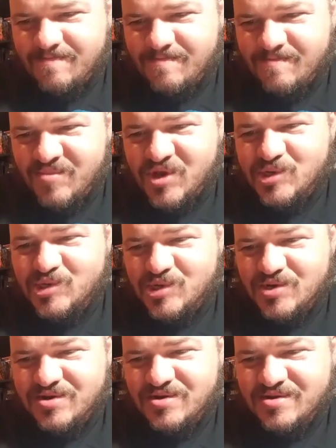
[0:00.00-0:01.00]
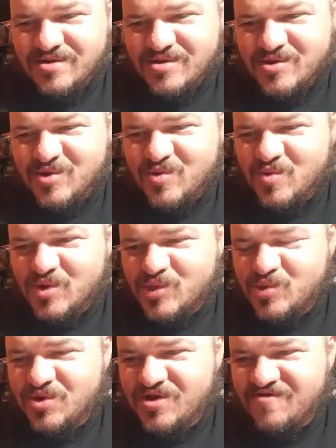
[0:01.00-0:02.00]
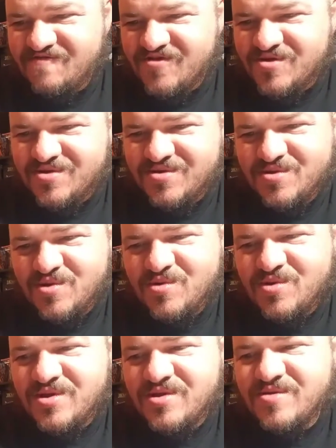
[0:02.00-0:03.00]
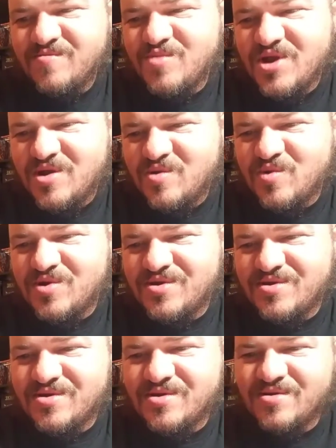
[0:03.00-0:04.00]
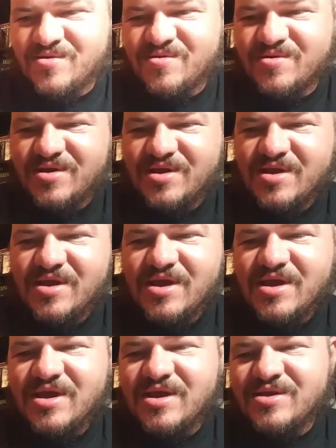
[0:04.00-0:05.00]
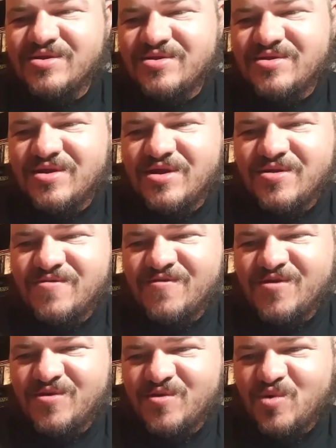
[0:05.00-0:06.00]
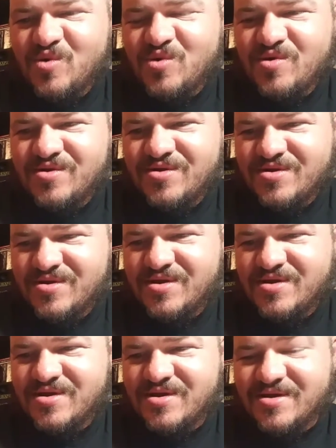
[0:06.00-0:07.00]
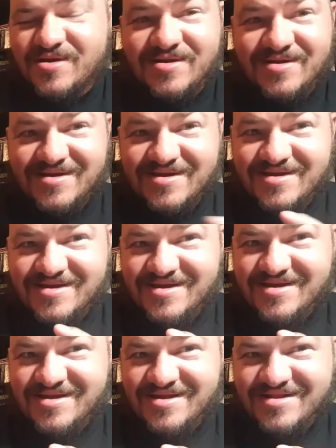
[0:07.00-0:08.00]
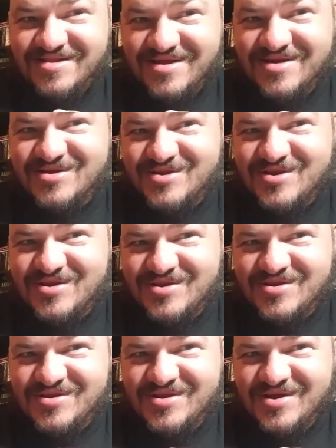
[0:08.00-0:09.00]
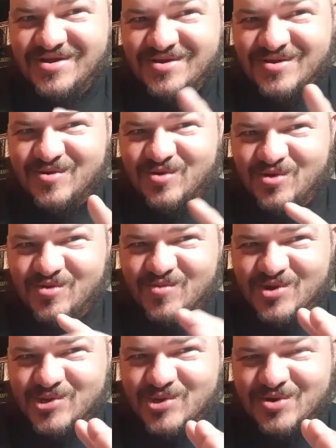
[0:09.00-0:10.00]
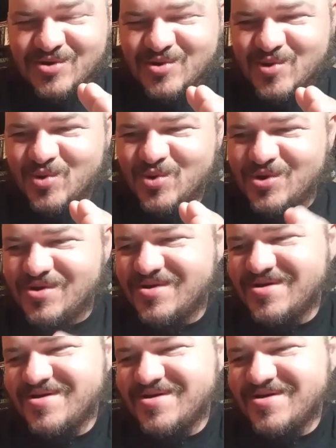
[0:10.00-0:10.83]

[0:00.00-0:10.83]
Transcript: mission to retrieve a stolen power cell and save Soar City. Like Dinosaur, but just Soar.